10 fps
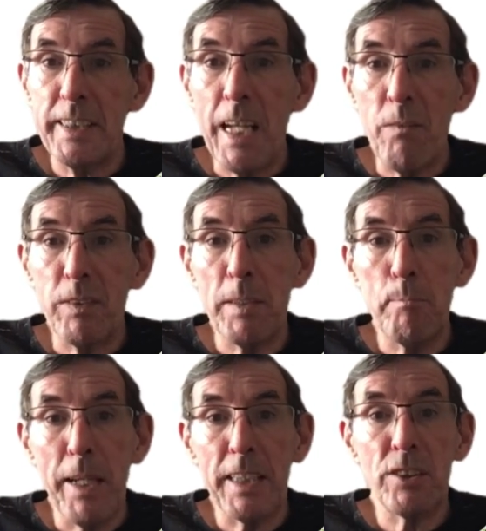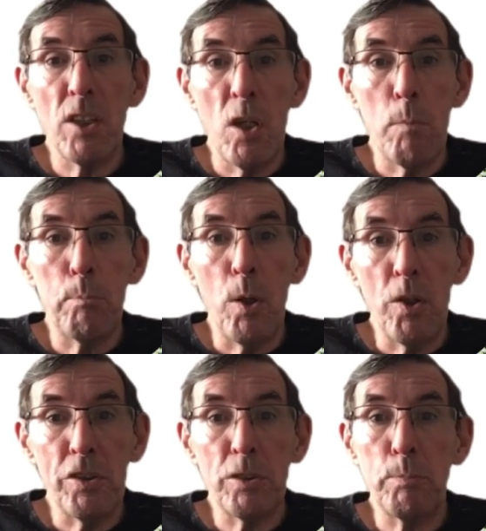deftly makes her
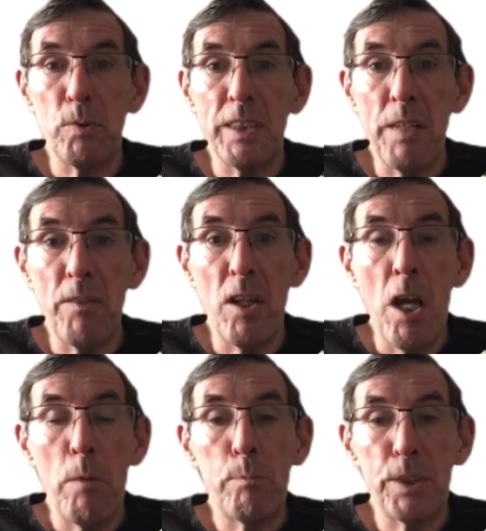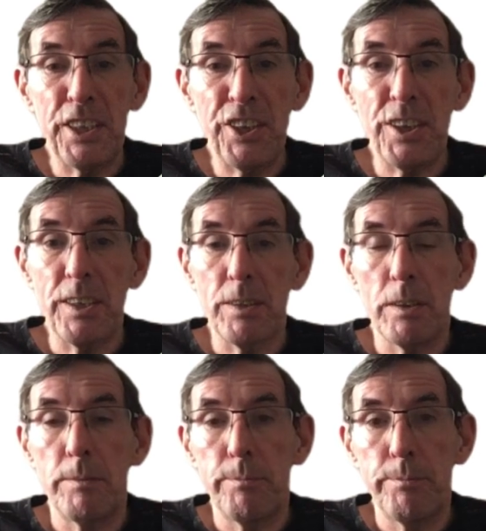points but never preaches.